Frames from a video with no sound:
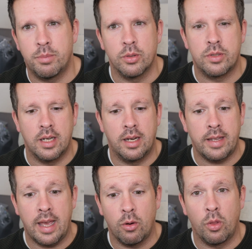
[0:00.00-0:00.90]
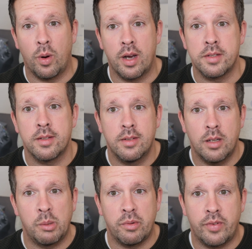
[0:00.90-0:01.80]
But yeah, otherwise,
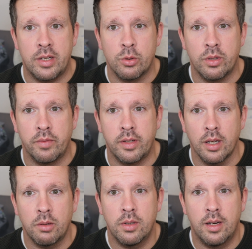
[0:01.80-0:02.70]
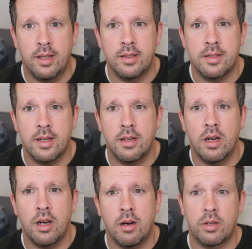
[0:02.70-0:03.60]
hope you've enjoyed the video, and
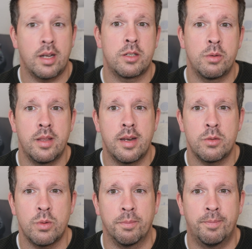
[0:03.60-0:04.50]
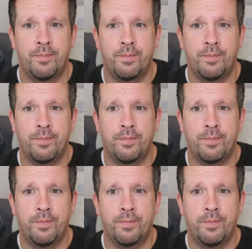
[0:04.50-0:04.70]
I'll catch you in the next one.